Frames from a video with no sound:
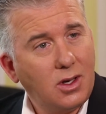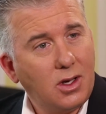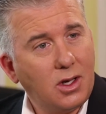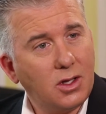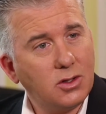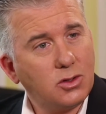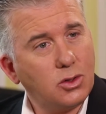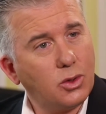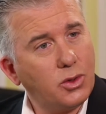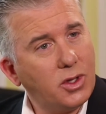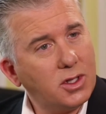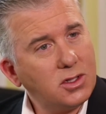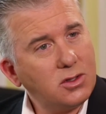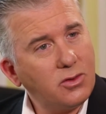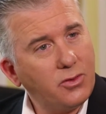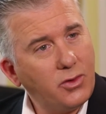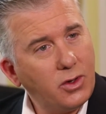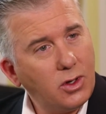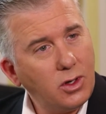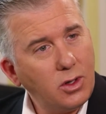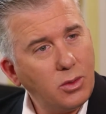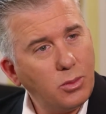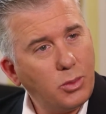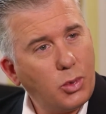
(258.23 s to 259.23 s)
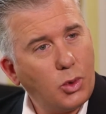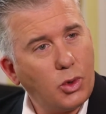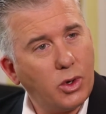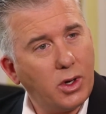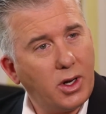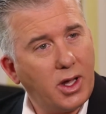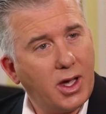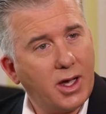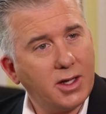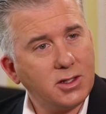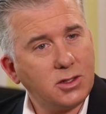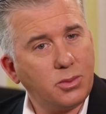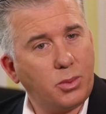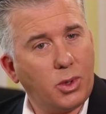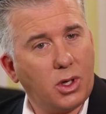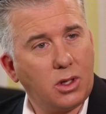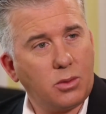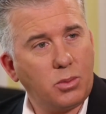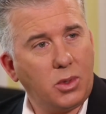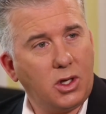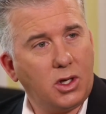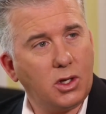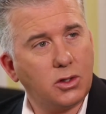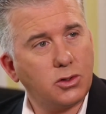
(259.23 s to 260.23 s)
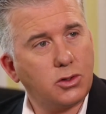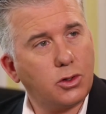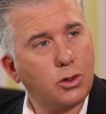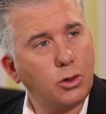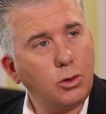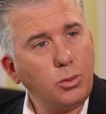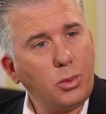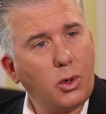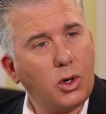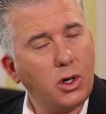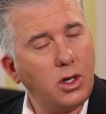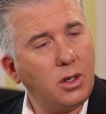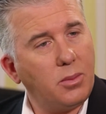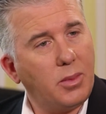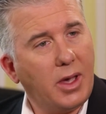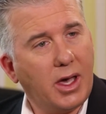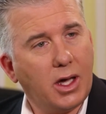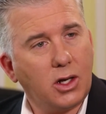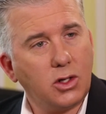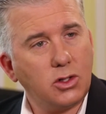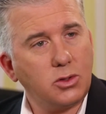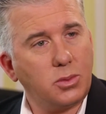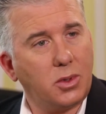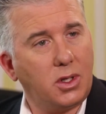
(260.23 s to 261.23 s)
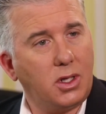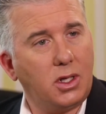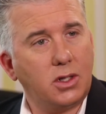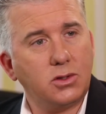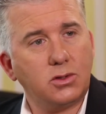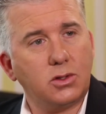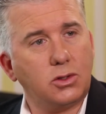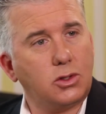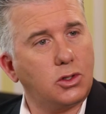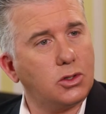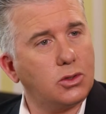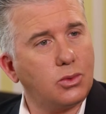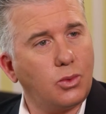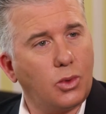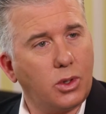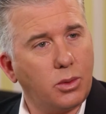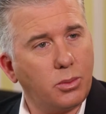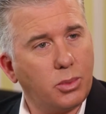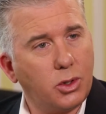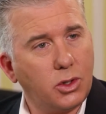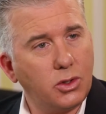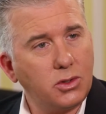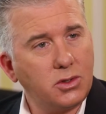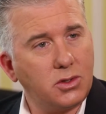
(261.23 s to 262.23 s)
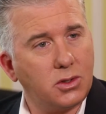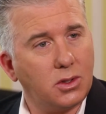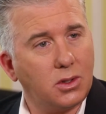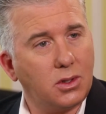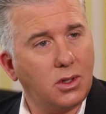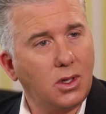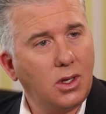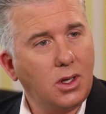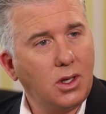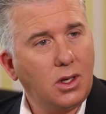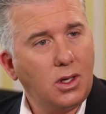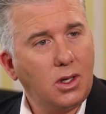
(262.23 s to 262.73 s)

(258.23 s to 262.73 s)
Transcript: And so that's a very important aspect because third-party management isn't just one person.